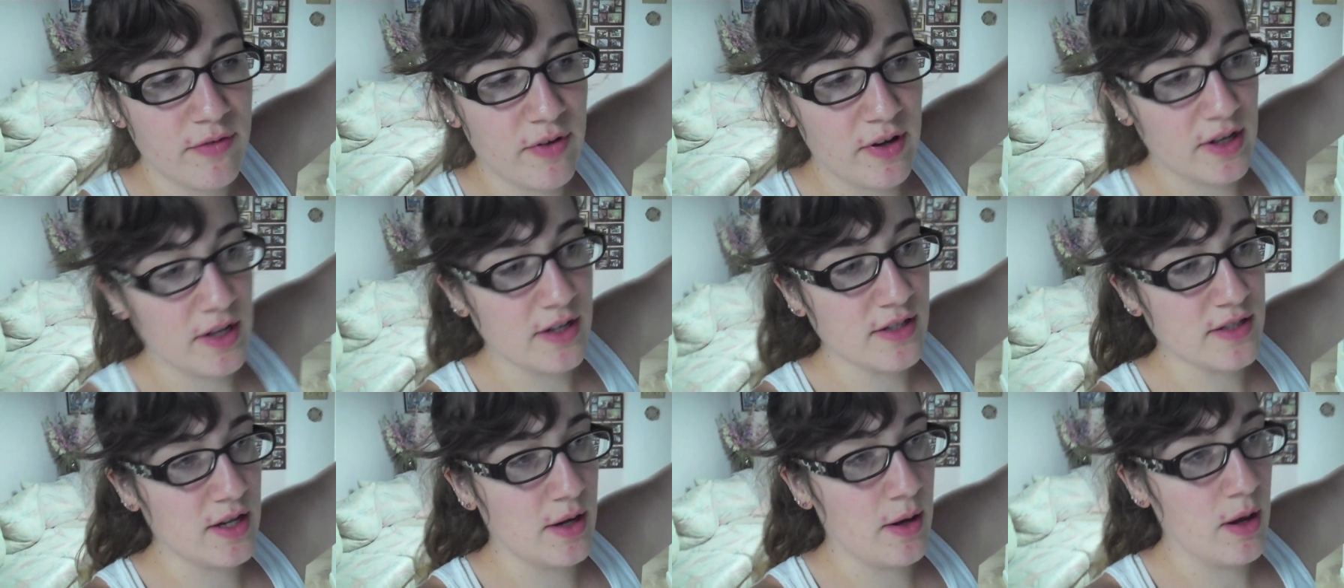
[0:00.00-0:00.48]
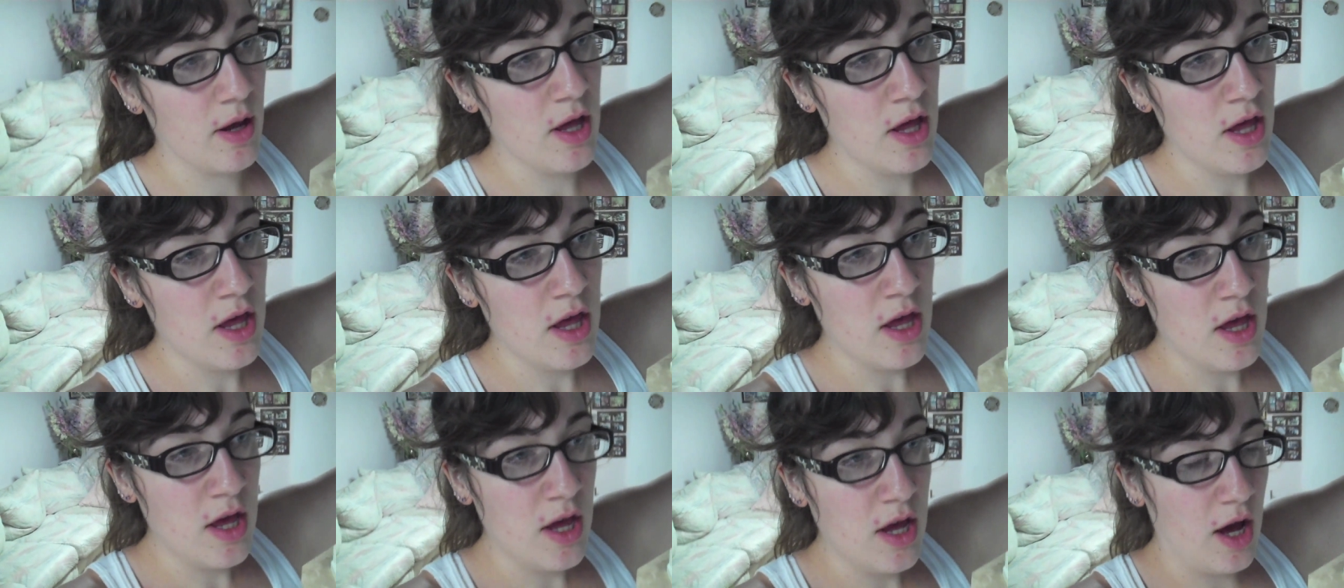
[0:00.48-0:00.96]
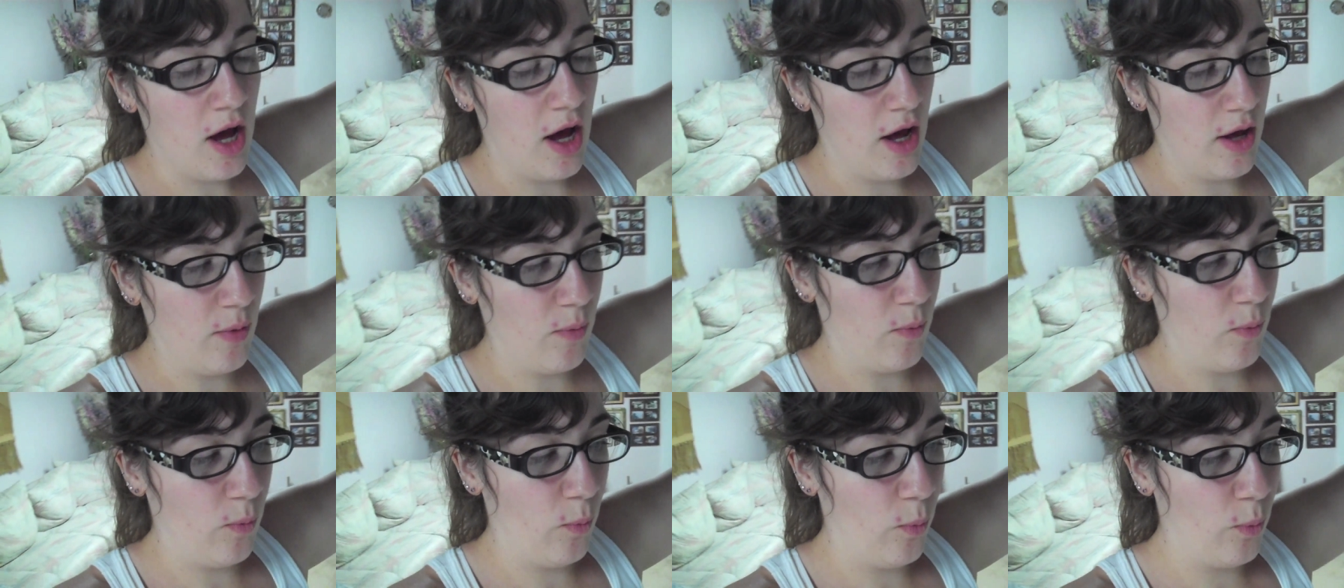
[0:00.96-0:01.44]
I guess I
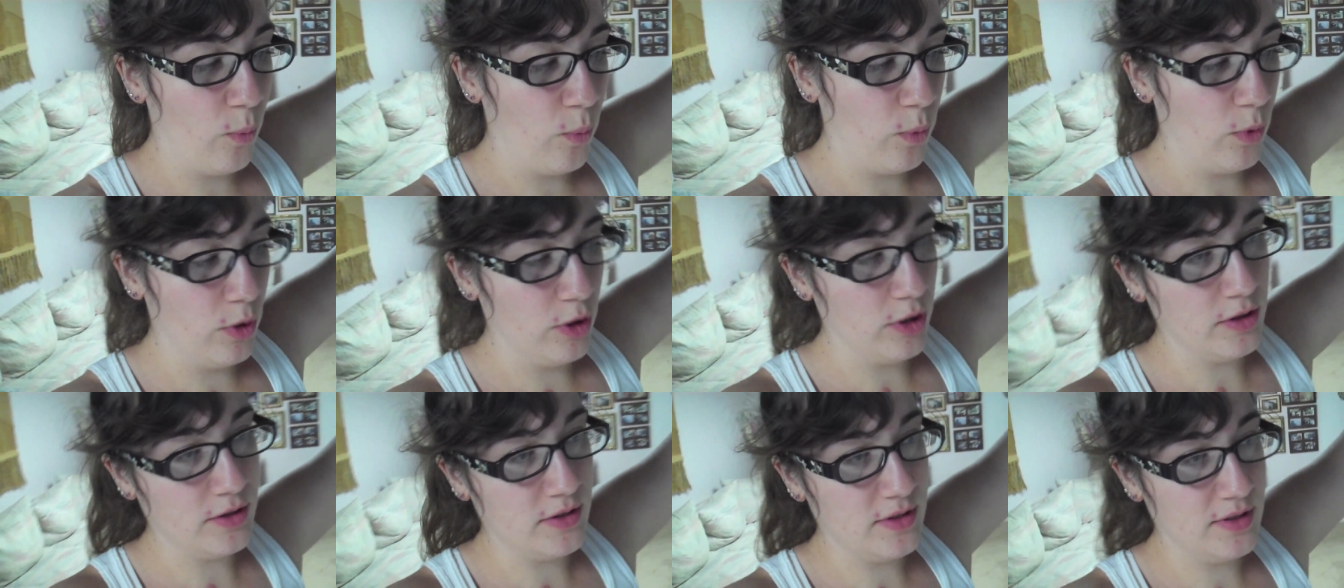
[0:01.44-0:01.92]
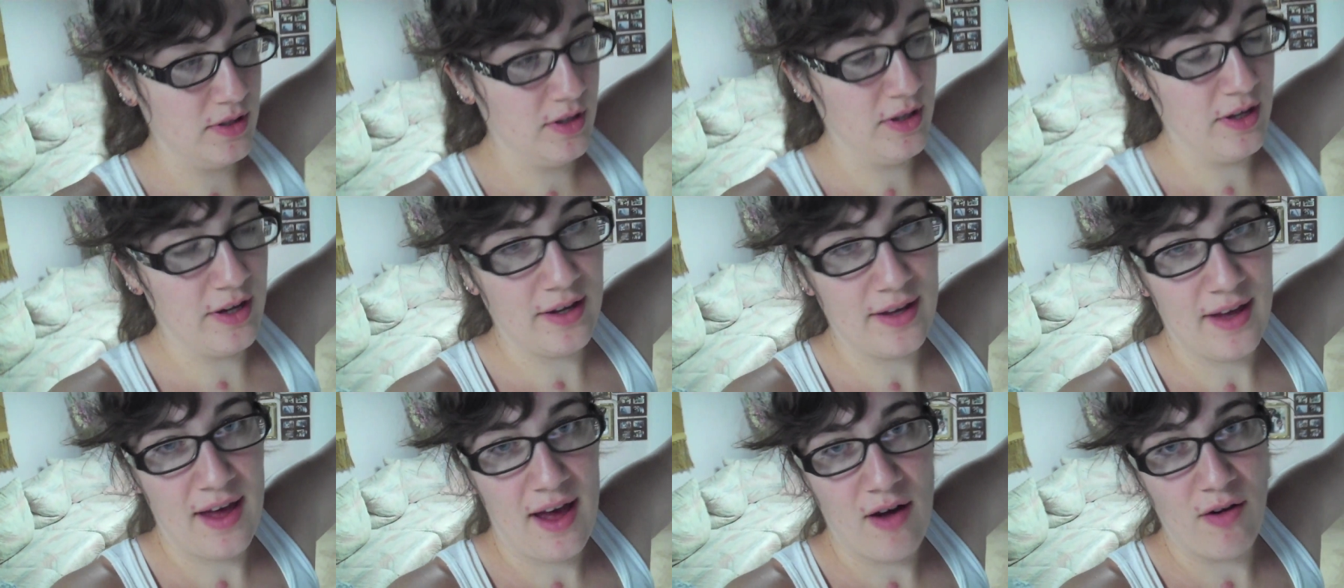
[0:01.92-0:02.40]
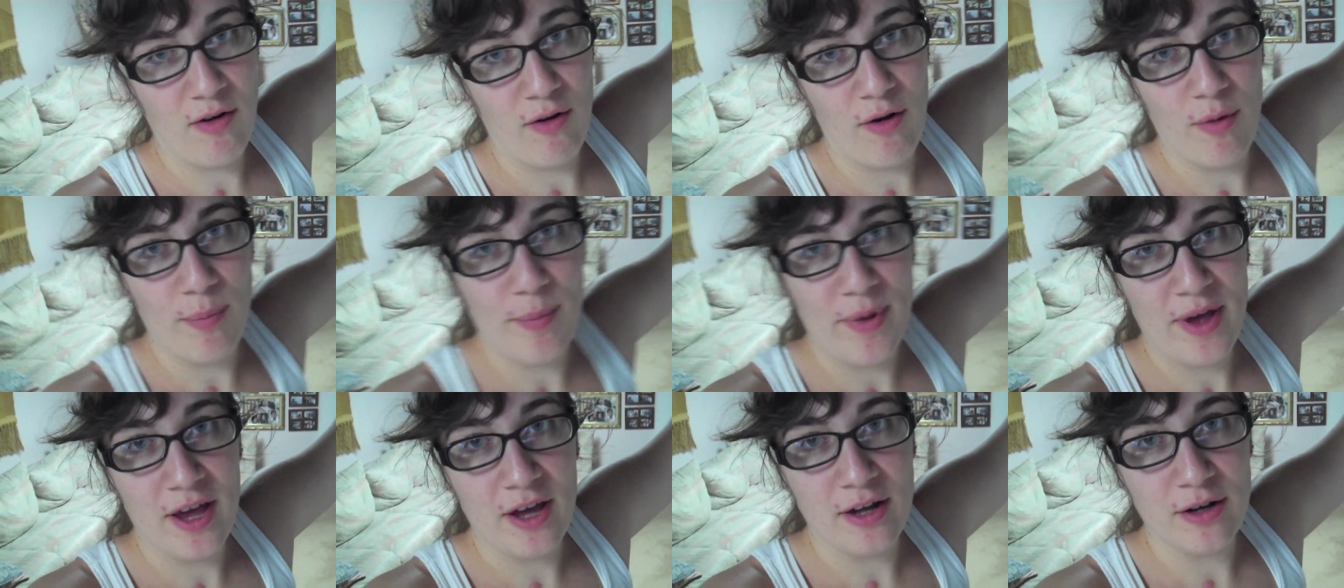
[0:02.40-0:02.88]
worked like out all
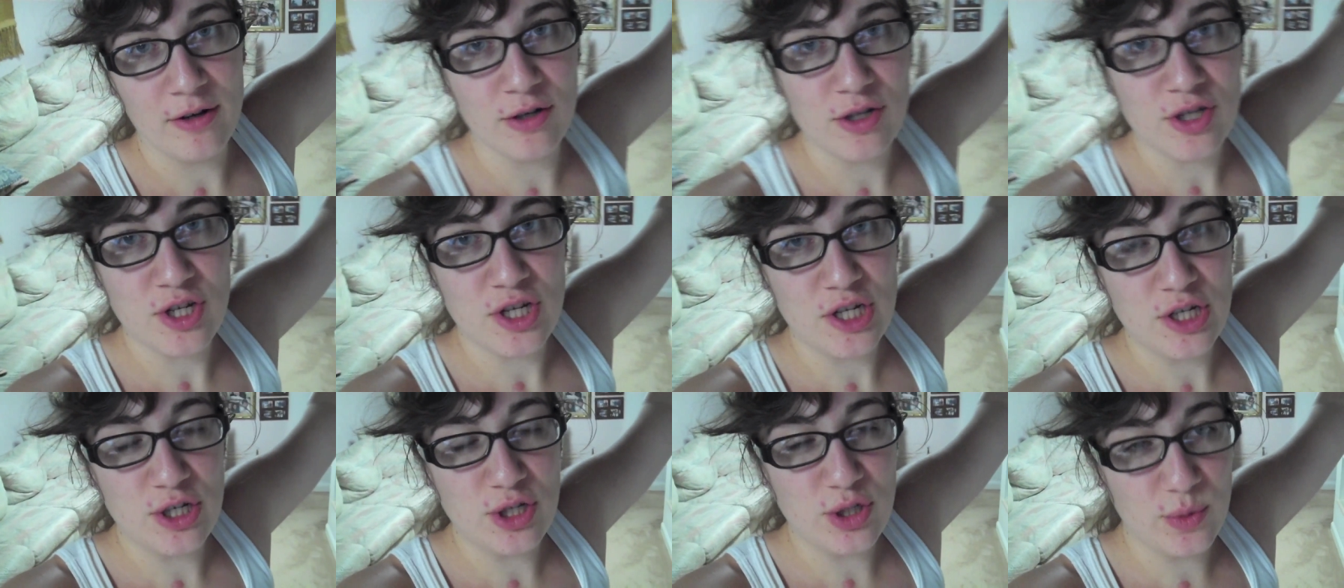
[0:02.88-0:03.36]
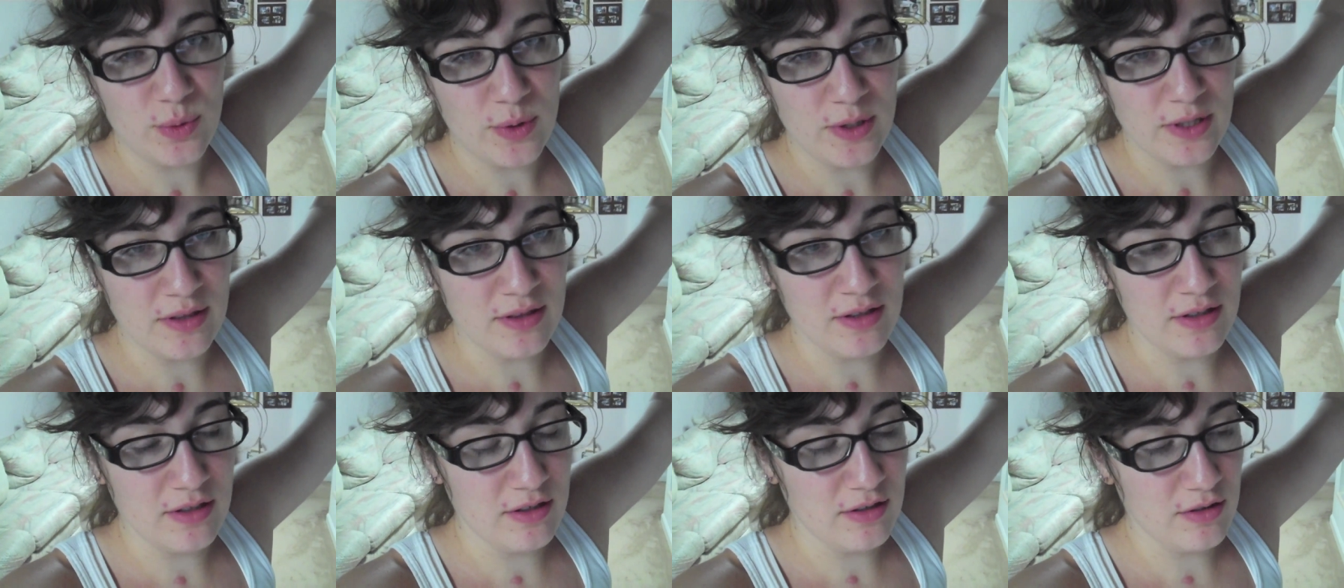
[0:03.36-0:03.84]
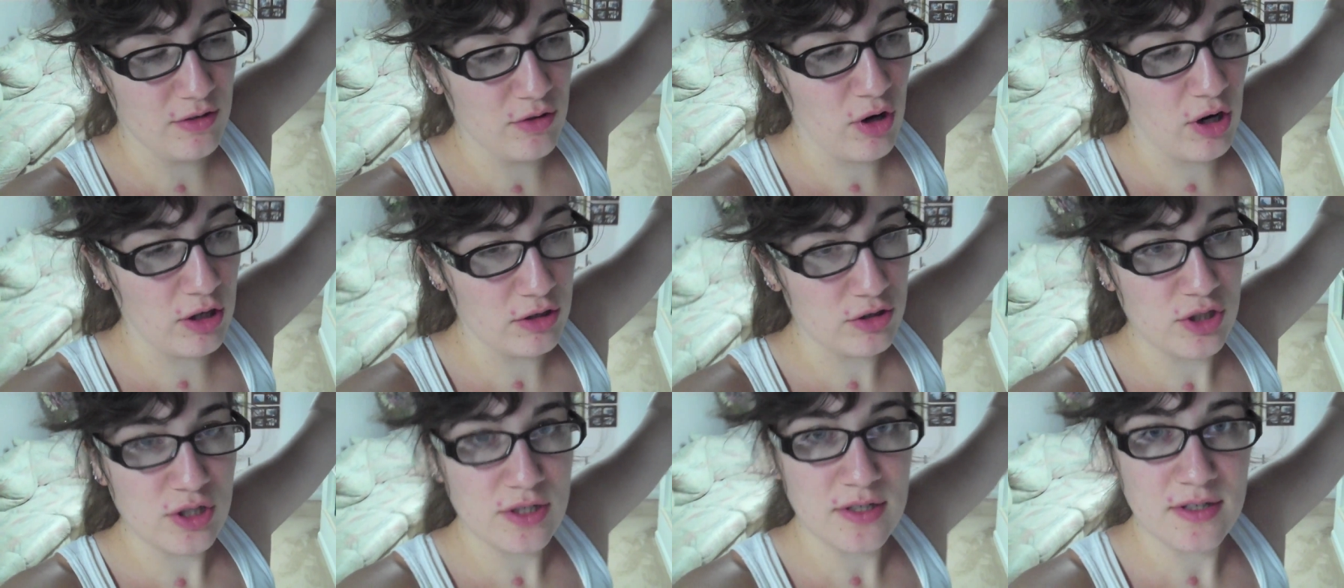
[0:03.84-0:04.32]
my energy doing the
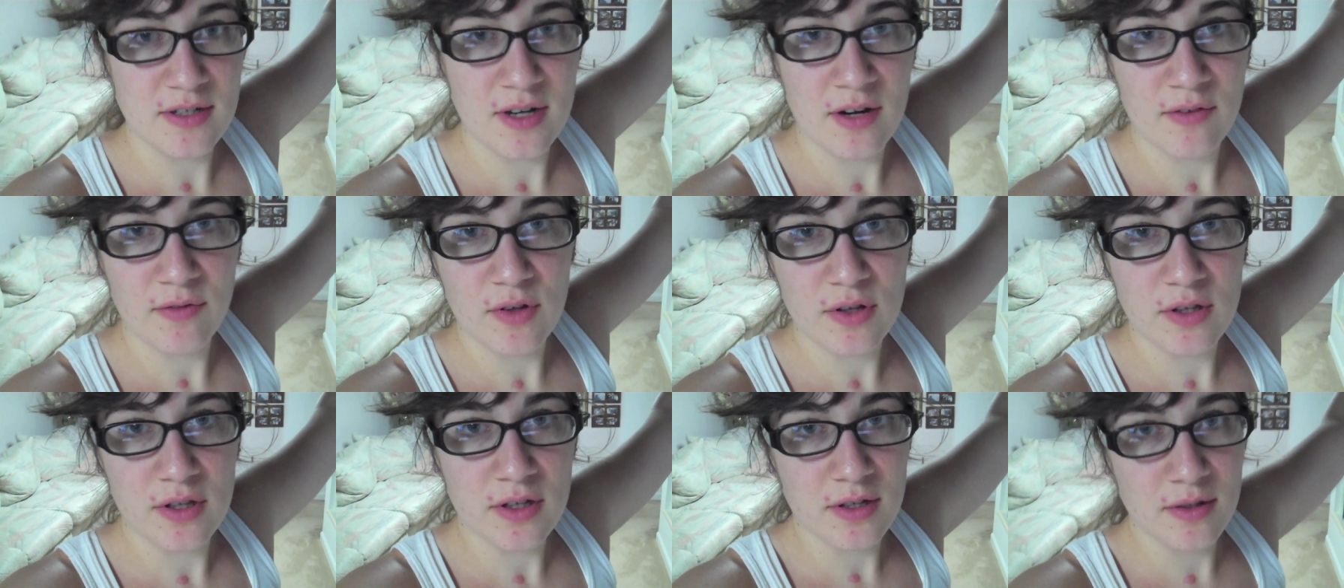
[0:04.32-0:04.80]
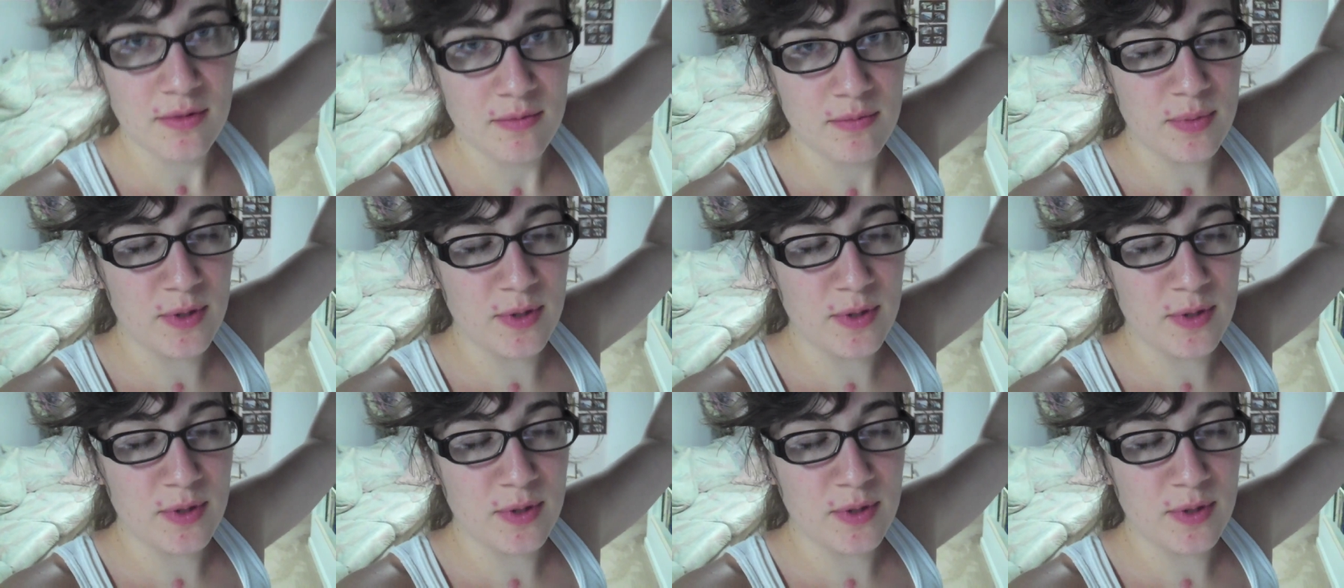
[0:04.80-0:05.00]
crunches and everything,